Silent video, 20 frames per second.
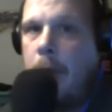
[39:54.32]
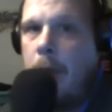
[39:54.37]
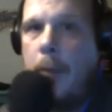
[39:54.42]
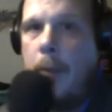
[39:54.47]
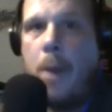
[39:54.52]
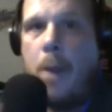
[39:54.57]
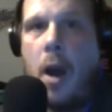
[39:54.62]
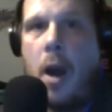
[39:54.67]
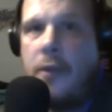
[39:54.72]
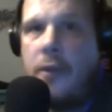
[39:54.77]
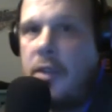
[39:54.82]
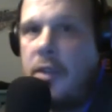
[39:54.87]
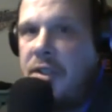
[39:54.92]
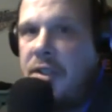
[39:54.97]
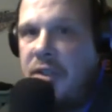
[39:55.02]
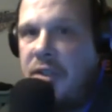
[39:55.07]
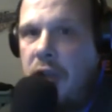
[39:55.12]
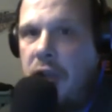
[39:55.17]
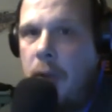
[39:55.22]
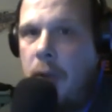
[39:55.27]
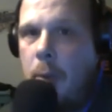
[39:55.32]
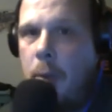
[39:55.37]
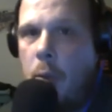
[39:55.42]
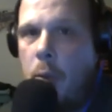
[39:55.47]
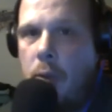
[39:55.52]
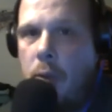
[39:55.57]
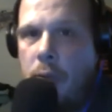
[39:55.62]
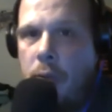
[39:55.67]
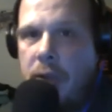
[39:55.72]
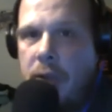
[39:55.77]
poverty is the number
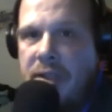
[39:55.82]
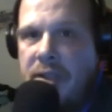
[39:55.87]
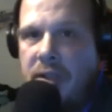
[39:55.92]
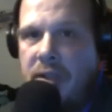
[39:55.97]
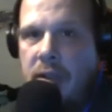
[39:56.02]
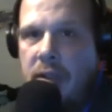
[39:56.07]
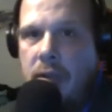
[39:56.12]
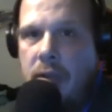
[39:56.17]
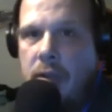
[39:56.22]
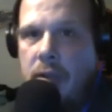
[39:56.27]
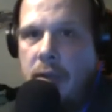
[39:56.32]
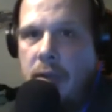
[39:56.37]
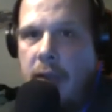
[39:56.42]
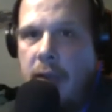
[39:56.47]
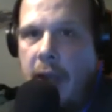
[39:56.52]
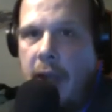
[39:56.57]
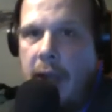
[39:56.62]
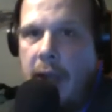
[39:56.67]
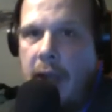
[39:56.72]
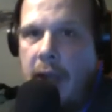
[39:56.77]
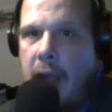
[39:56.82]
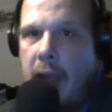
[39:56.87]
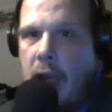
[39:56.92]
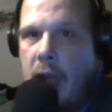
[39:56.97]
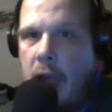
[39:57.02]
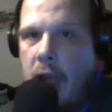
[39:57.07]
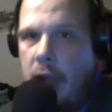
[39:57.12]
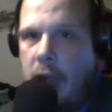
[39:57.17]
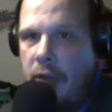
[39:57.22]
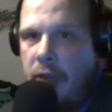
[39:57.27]
one reason that
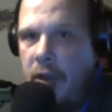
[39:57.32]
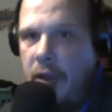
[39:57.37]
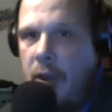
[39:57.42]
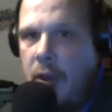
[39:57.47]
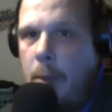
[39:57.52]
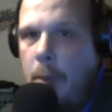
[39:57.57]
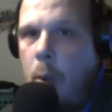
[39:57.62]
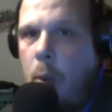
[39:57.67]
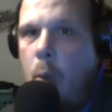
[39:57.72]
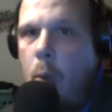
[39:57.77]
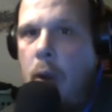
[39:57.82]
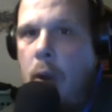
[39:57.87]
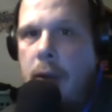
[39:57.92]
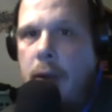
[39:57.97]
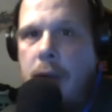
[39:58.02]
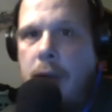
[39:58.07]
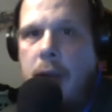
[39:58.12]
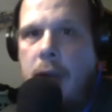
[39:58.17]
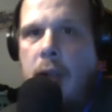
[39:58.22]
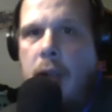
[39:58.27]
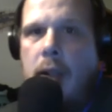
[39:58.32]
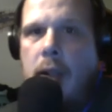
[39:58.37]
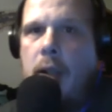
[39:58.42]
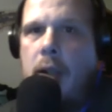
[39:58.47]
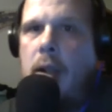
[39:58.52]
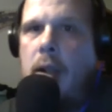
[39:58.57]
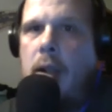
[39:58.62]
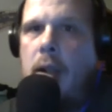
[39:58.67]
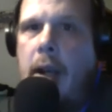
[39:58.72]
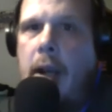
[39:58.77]
the number one
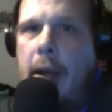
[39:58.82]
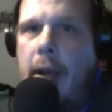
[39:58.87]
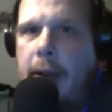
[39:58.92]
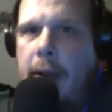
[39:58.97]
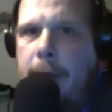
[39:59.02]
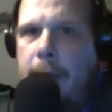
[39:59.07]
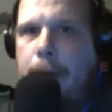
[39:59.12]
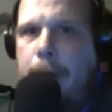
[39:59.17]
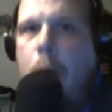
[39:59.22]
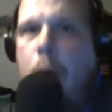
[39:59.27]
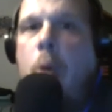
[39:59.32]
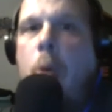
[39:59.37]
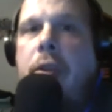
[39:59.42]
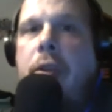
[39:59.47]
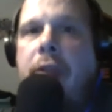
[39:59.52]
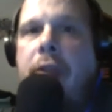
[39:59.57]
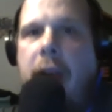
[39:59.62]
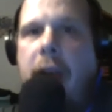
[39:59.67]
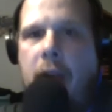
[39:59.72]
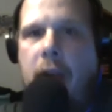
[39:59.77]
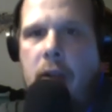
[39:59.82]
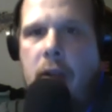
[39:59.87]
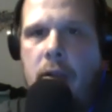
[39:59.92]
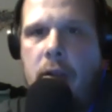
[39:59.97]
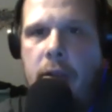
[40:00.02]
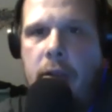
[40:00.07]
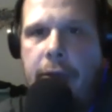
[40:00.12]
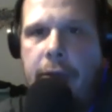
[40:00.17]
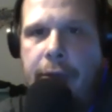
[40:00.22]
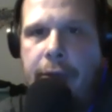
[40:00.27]
motivator
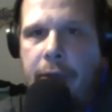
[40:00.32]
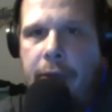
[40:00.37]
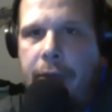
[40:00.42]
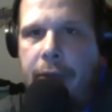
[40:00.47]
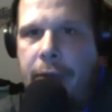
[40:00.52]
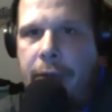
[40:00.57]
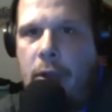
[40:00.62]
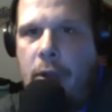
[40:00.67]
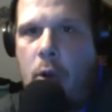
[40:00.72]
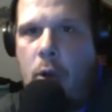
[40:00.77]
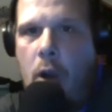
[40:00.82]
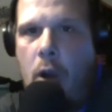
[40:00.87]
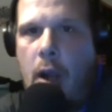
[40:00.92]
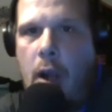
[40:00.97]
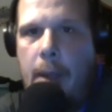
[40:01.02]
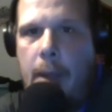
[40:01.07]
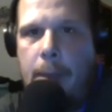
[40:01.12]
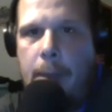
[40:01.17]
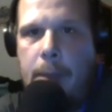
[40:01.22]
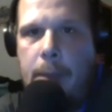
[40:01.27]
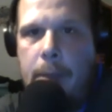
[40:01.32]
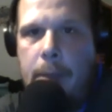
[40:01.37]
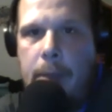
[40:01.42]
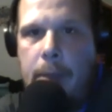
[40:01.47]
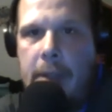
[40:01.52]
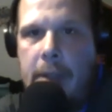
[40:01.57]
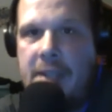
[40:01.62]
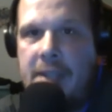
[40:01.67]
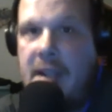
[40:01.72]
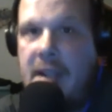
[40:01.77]
for crime.
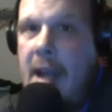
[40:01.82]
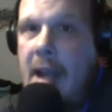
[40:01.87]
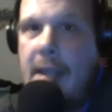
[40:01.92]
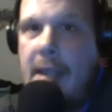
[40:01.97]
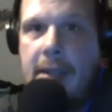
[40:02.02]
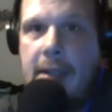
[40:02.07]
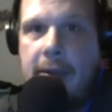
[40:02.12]
It's not